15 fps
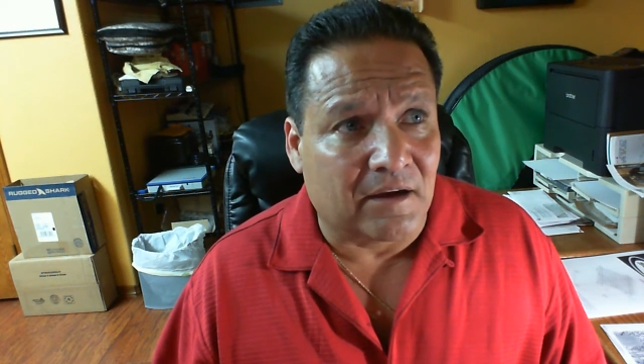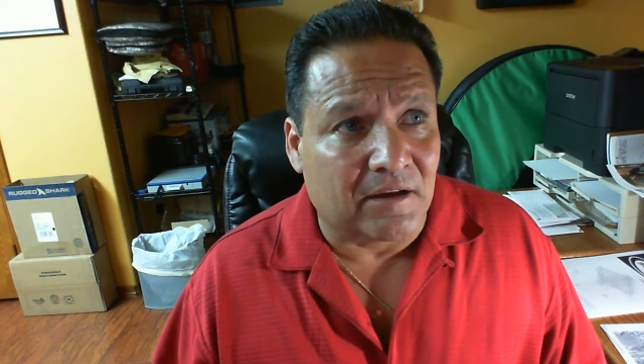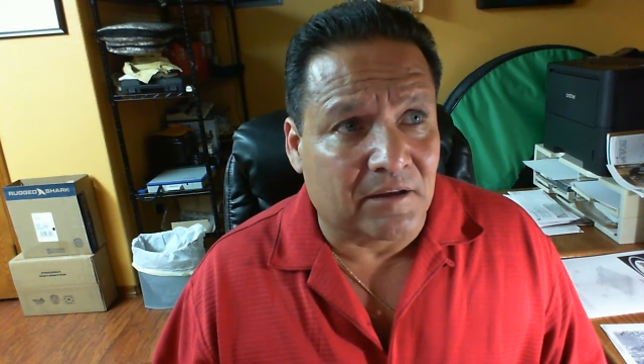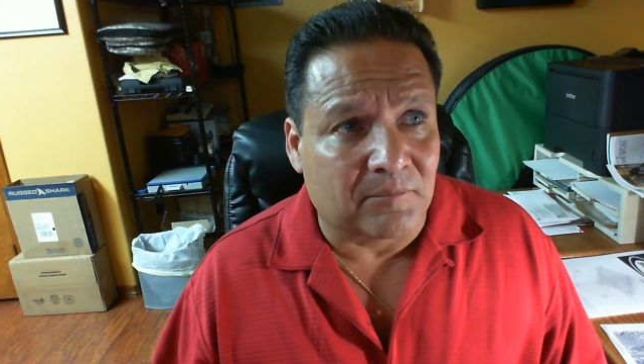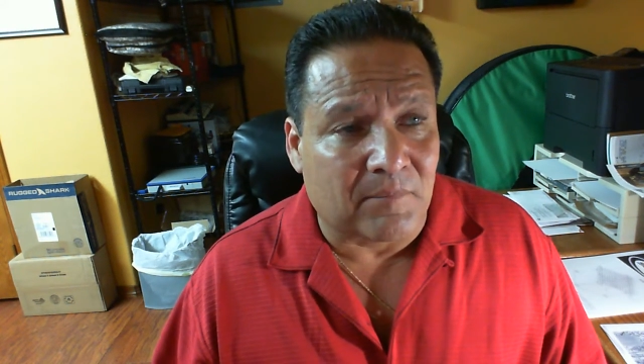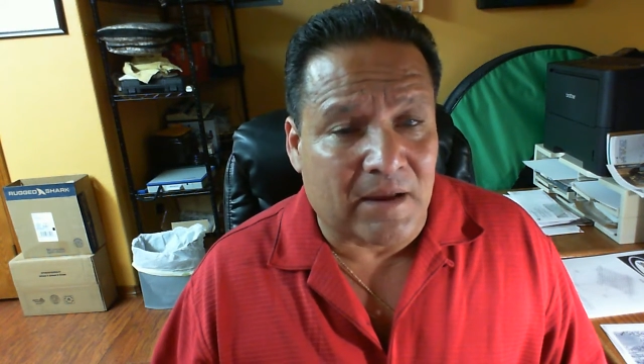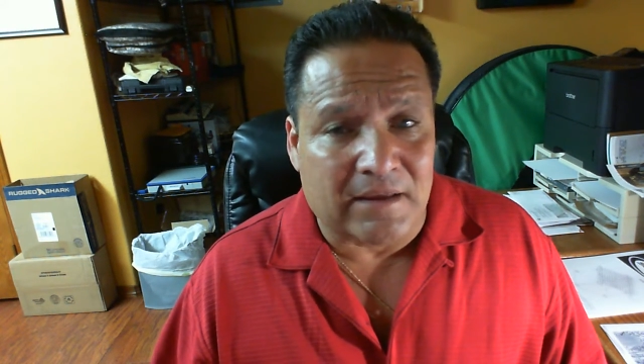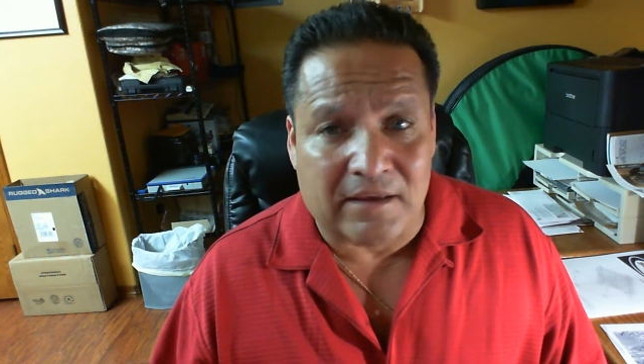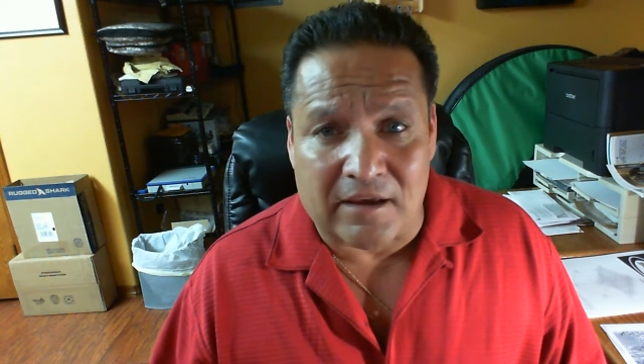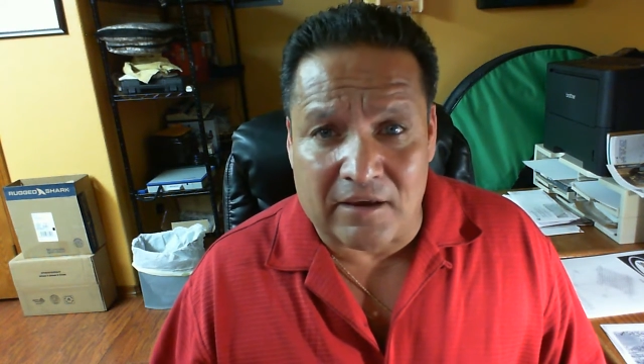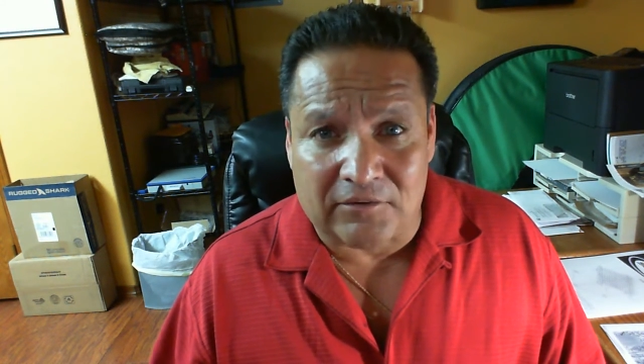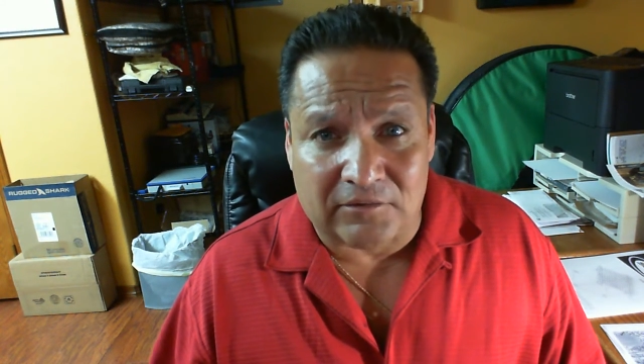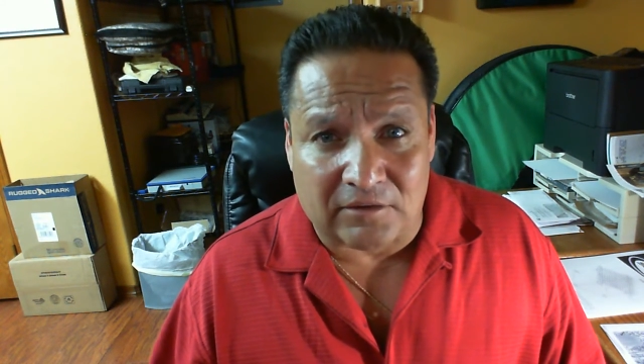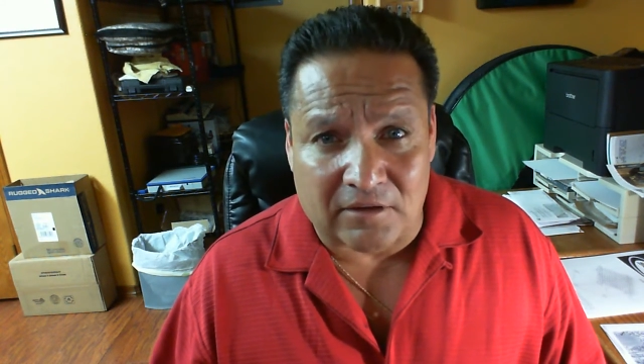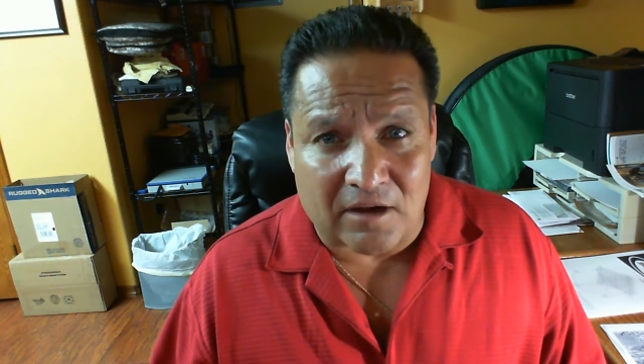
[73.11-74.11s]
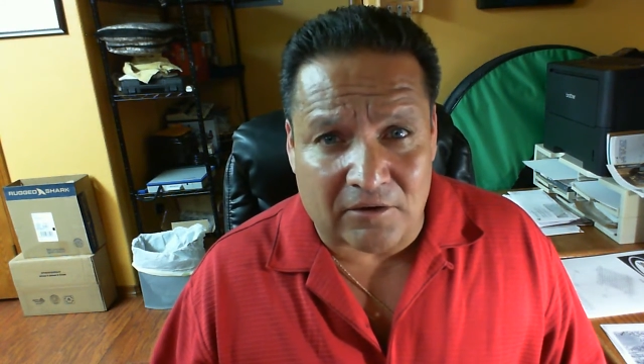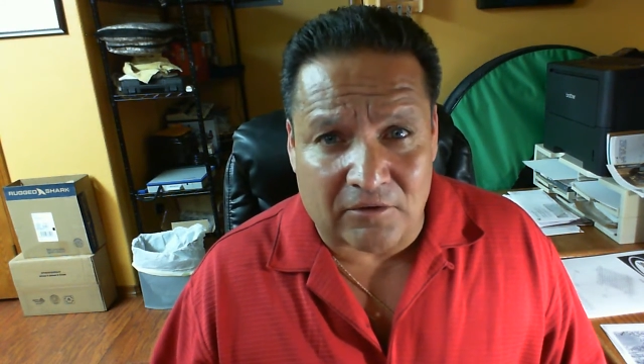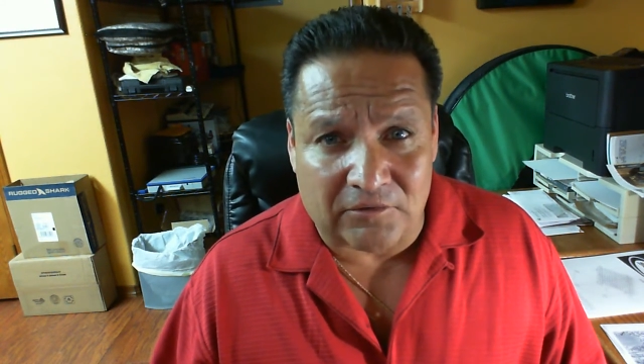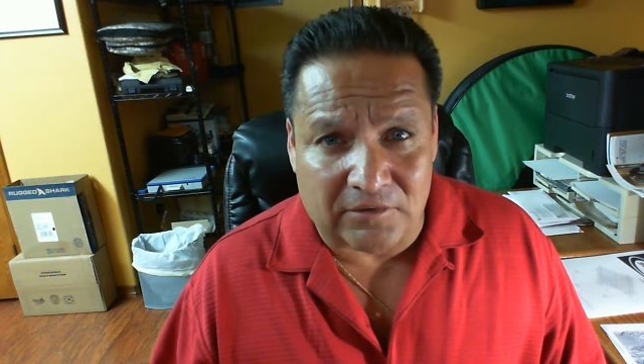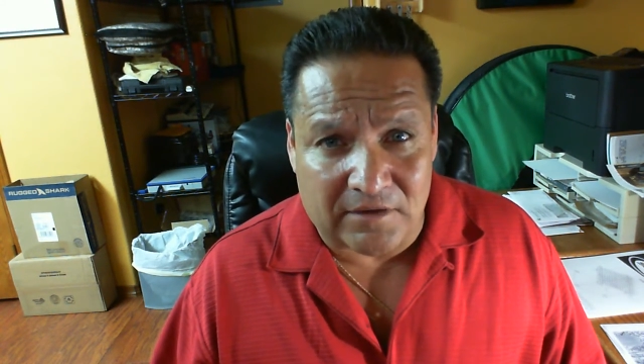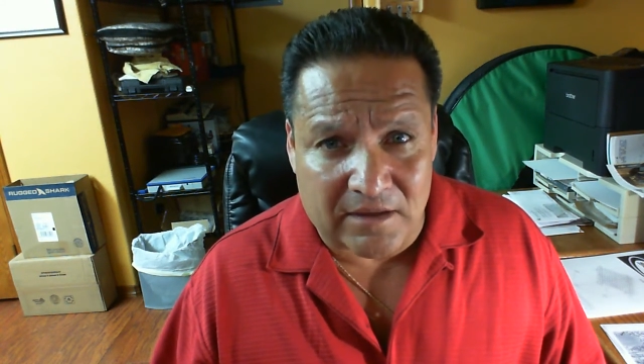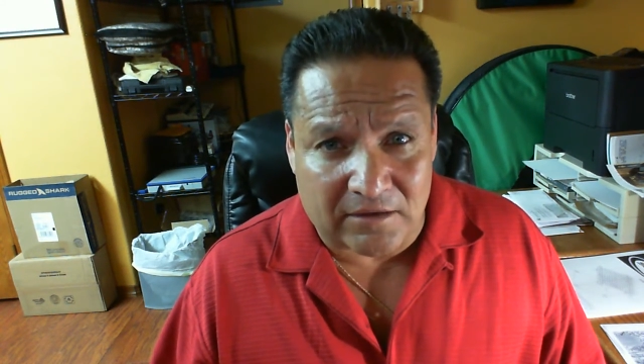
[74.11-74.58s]
In my case, the doctor
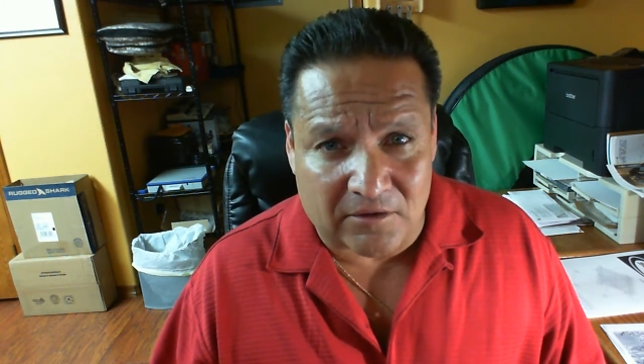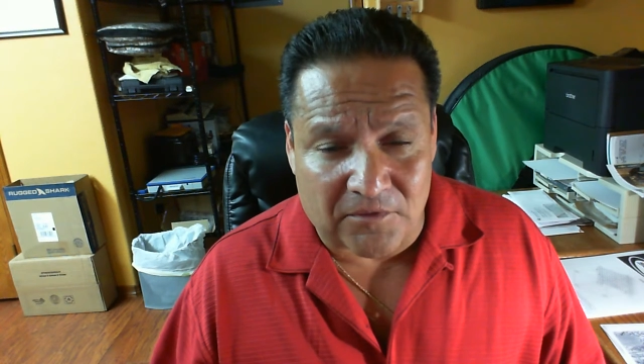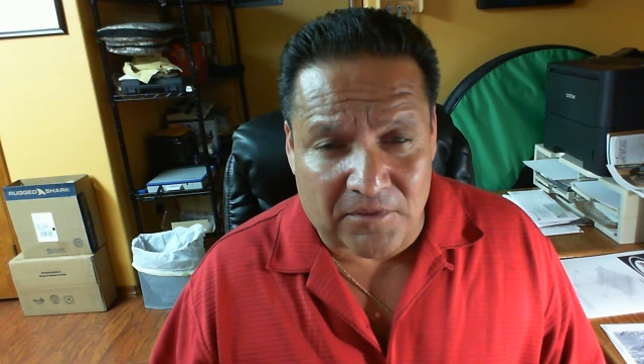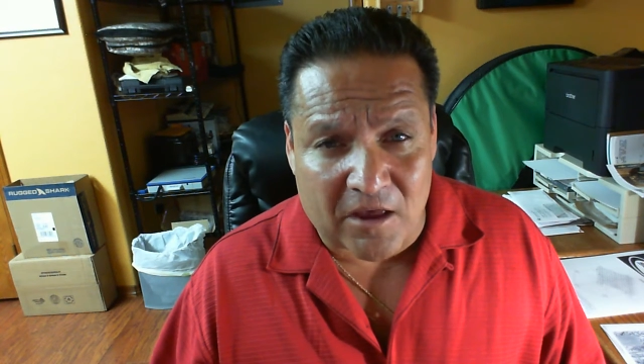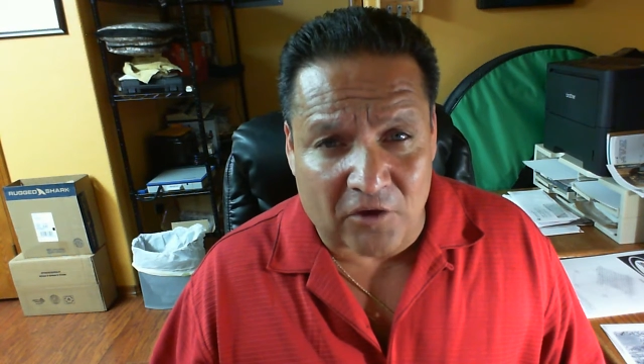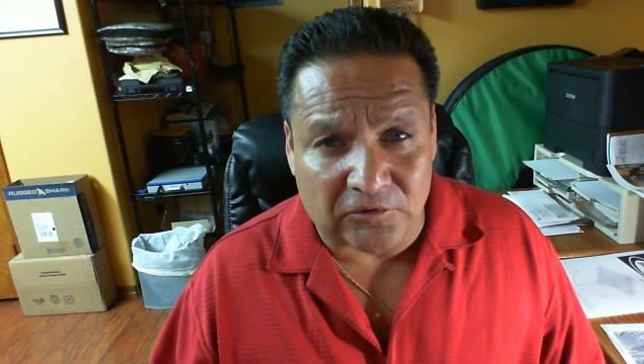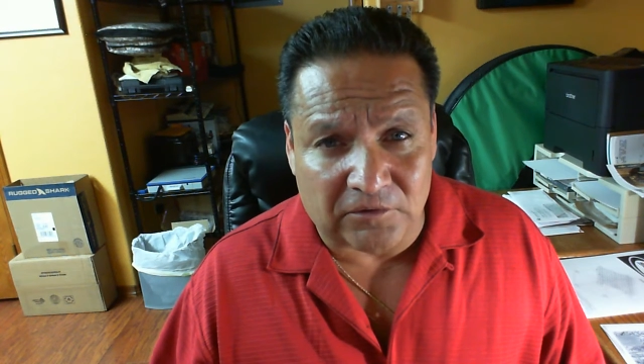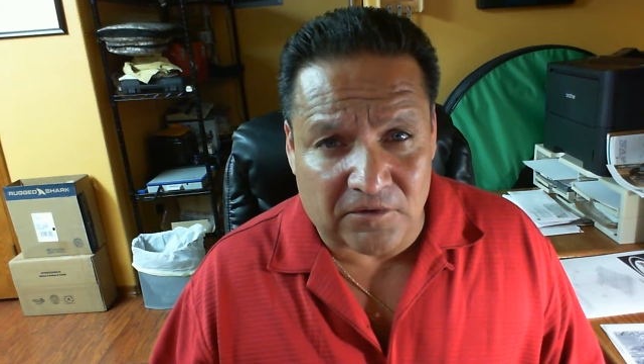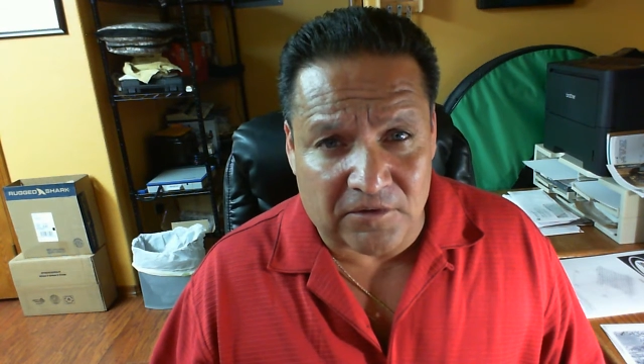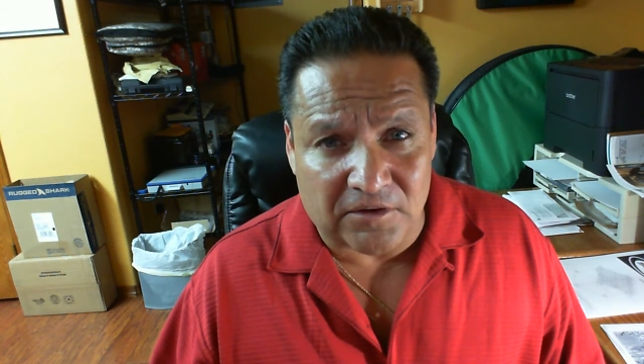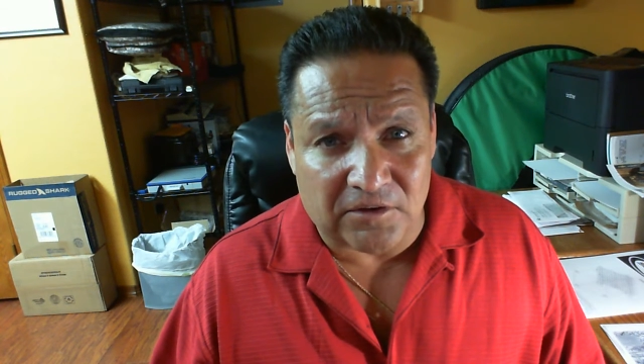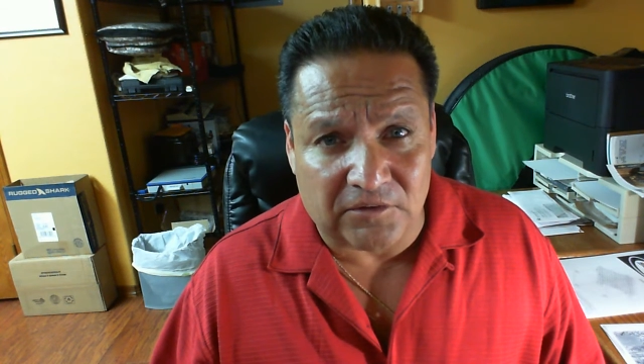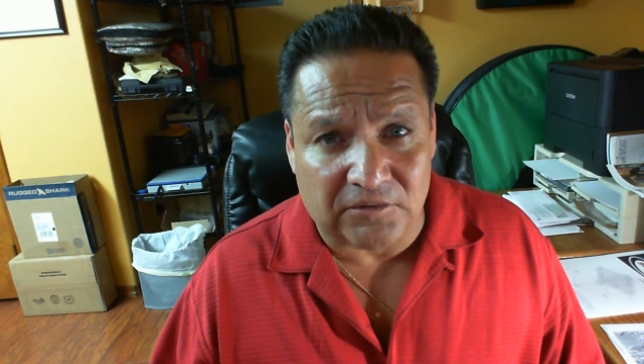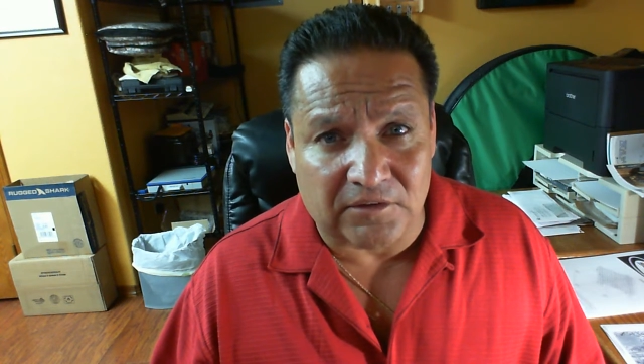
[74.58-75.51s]
said he had 1,000 of these,